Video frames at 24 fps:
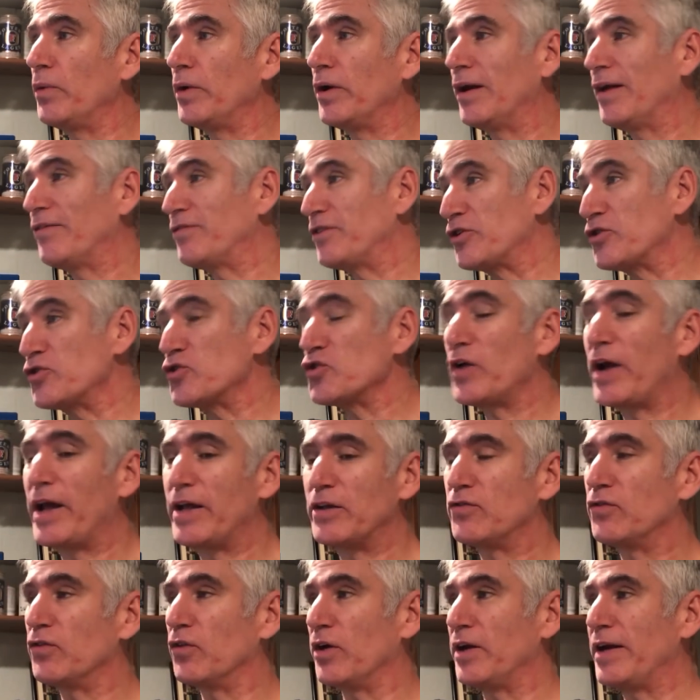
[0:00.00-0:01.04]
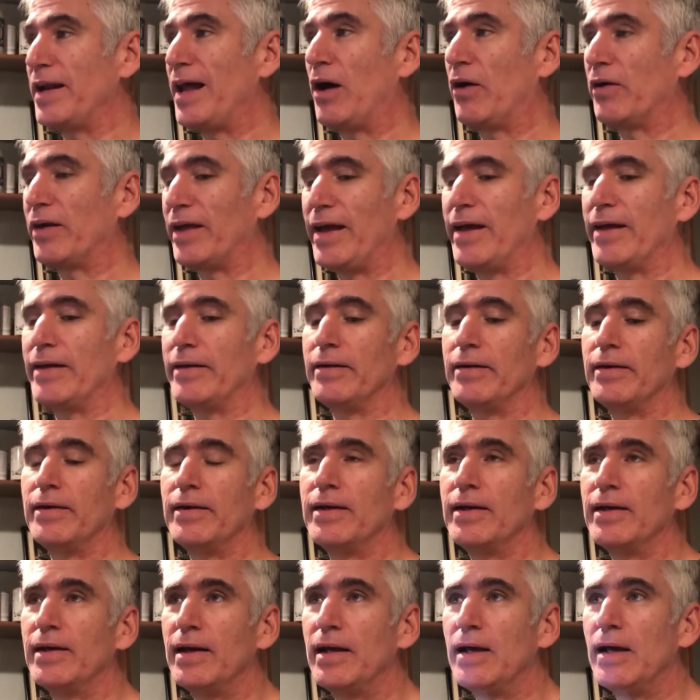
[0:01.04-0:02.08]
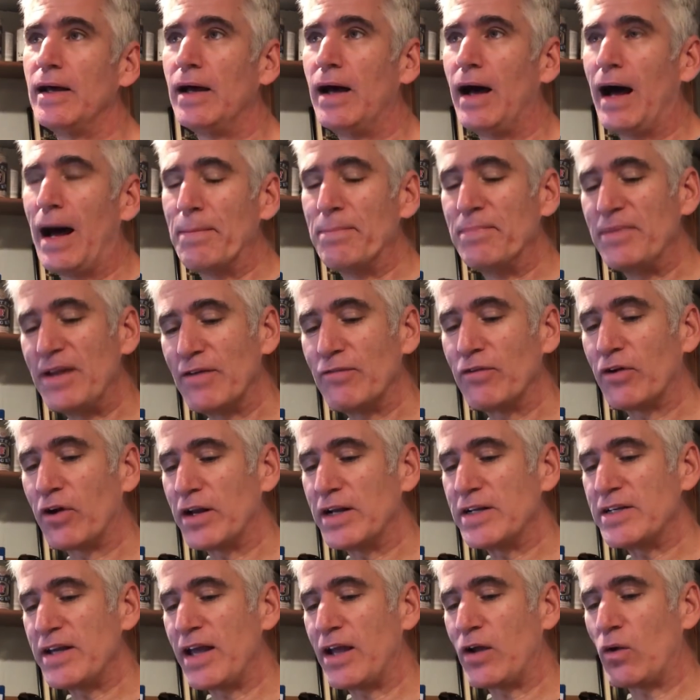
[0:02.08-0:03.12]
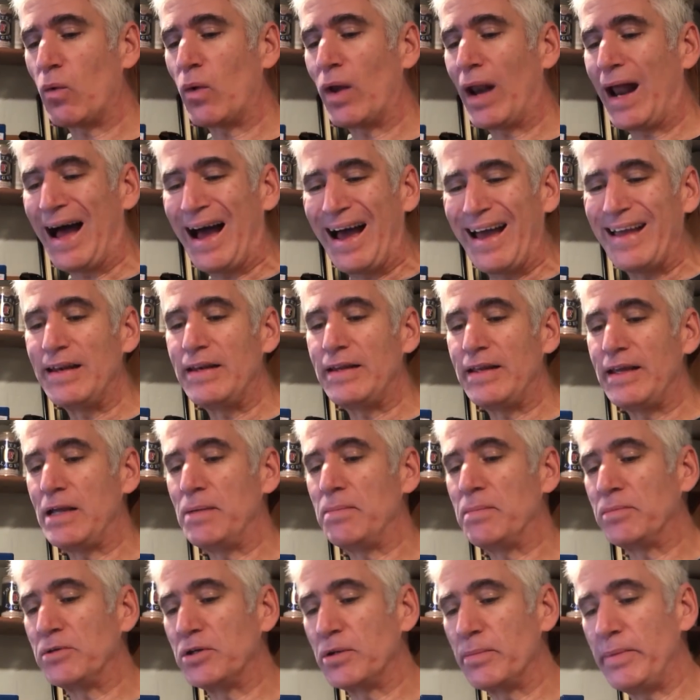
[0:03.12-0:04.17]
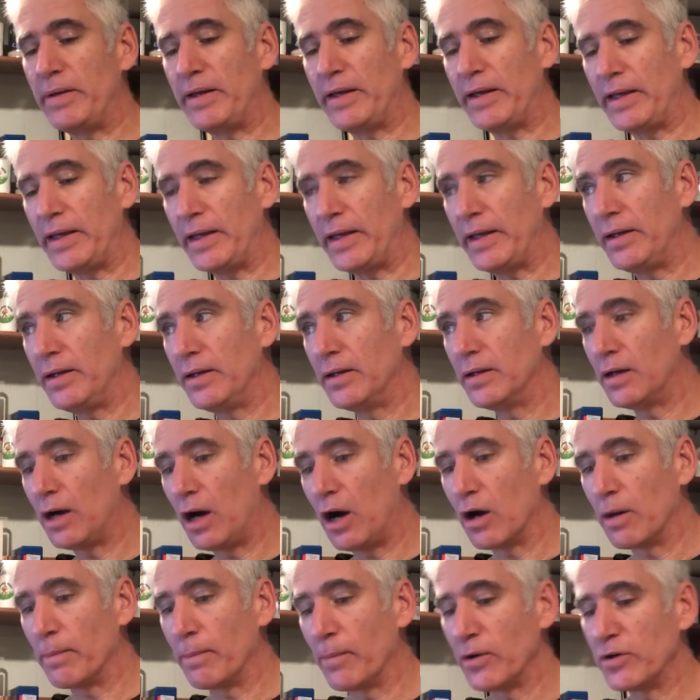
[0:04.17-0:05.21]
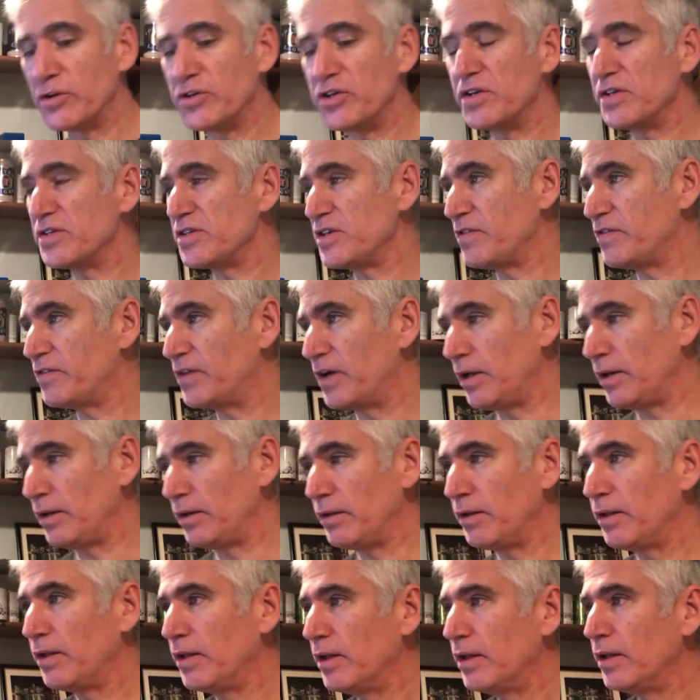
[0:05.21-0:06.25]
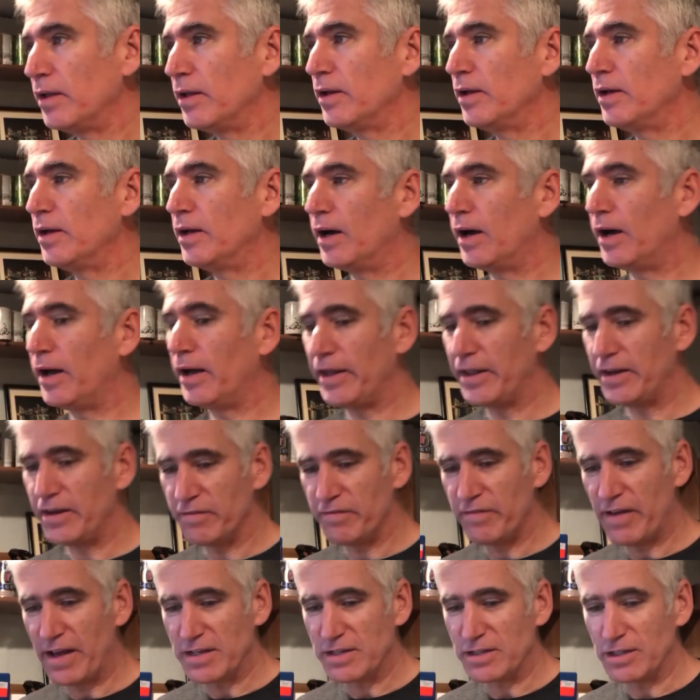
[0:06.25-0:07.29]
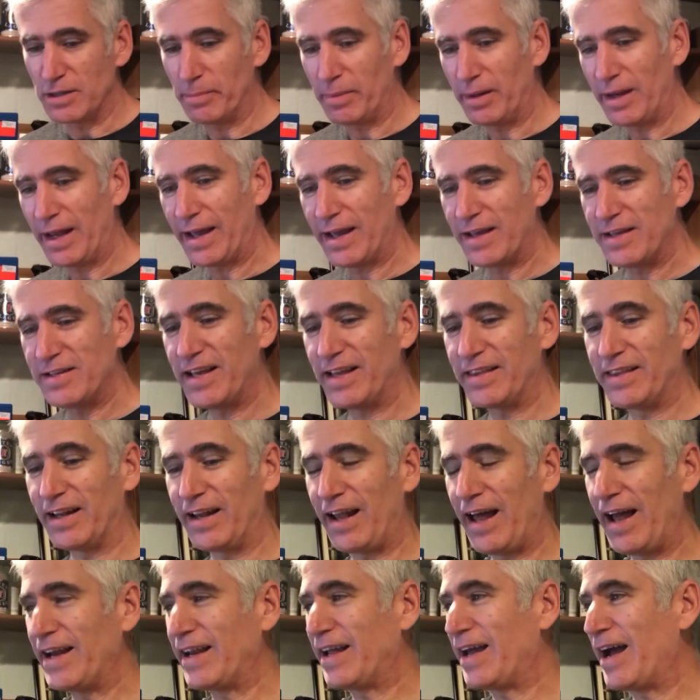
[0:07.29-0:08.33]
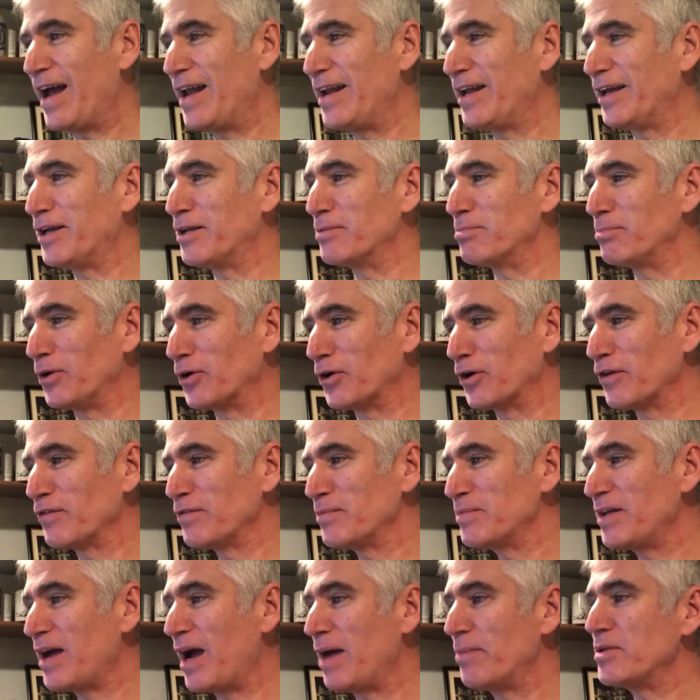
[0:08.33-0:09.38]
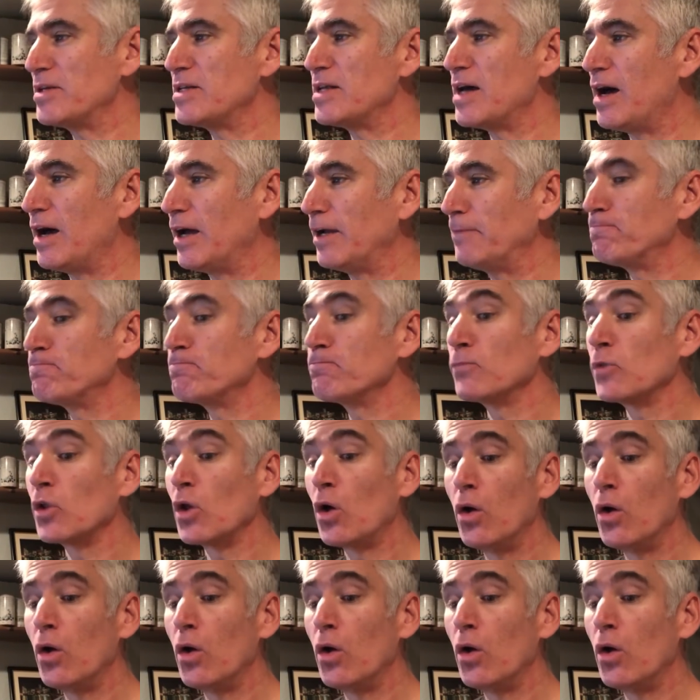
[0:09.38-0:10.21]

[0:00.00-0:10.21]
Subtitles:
We don't have to transfer it. Now, again, I'm never going to take what I deem to be our emergency fund and invest it. But like I said, the line kind of can blur from time to time.